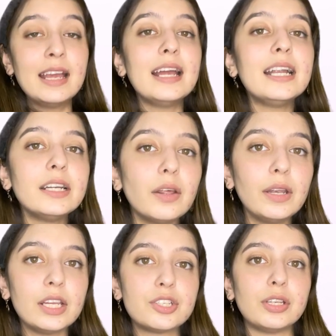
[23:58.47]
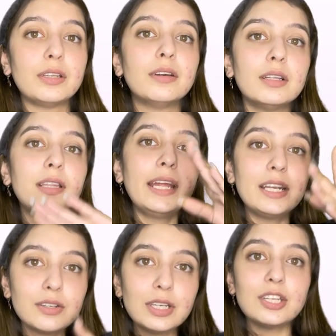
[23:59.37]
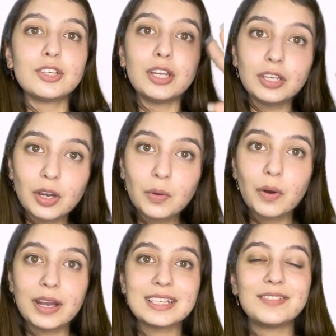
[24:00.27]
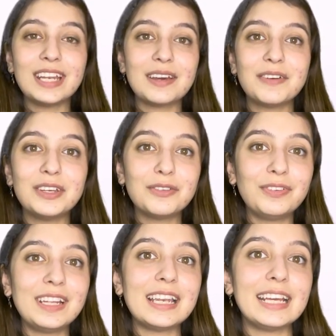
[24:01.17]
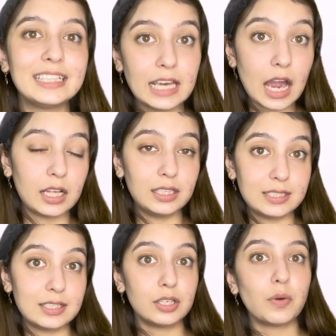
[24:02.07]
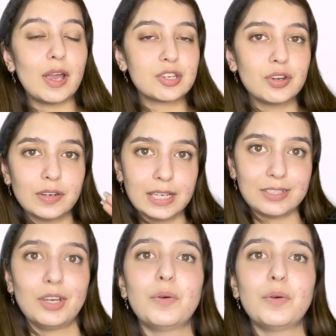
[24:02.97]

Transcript: Intonation. The intonation in your voice, whenever you feel like, yeah, this is a question, raise your